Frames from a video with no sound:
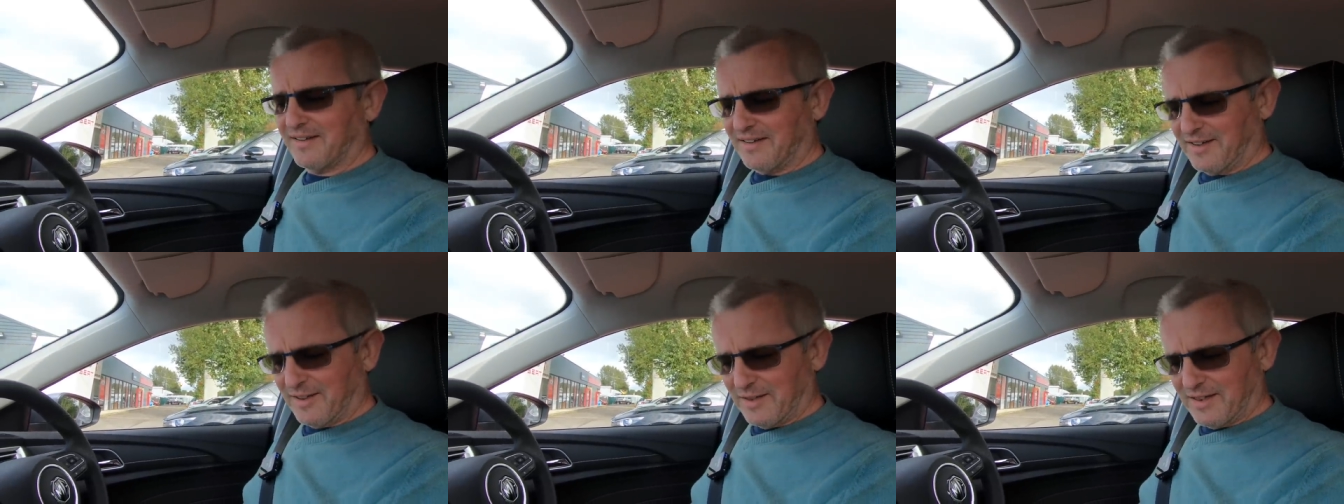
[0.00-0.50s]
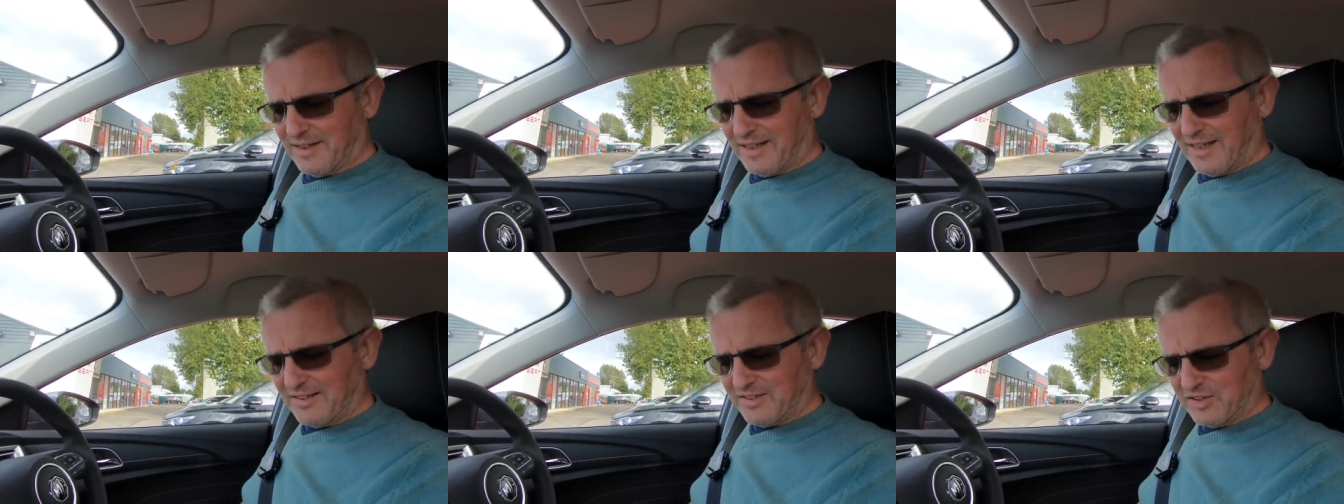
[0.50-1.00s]
uh, at a
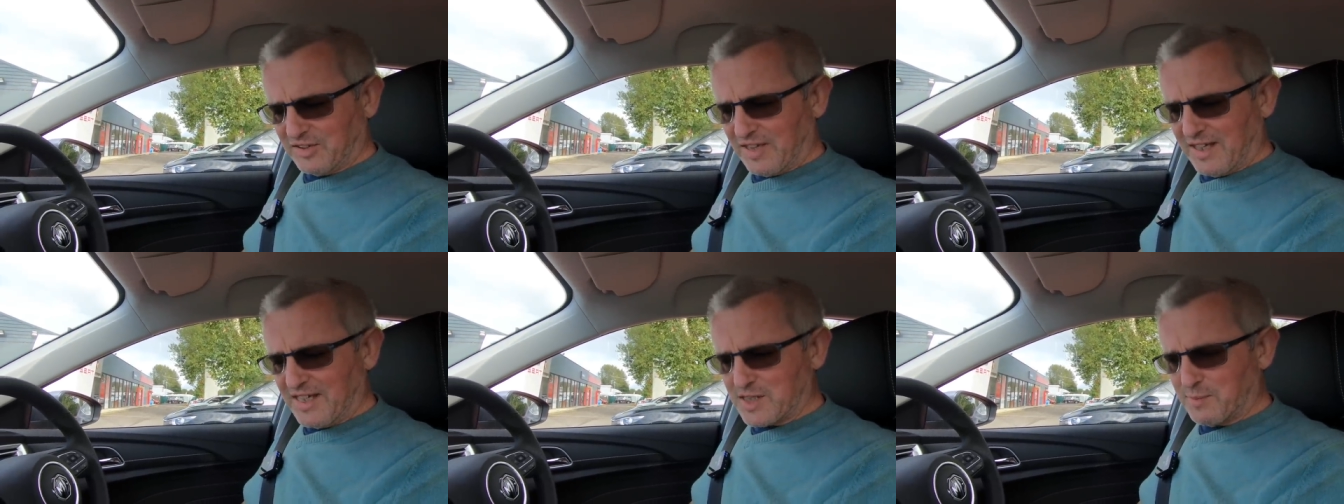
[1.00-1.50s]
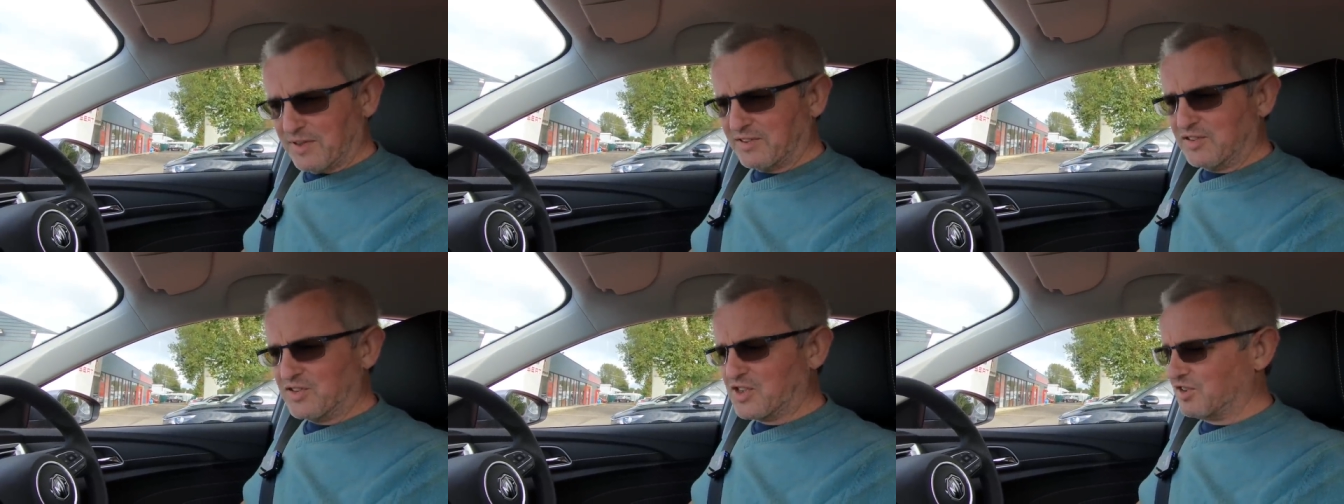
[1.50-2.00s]
later stage, but this
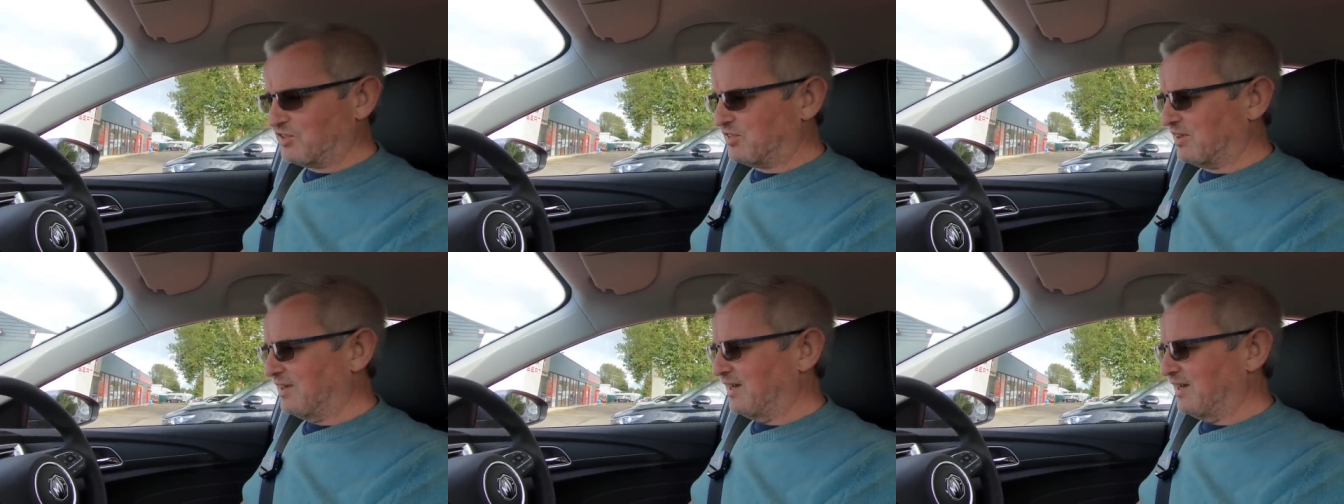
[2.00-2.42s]
is just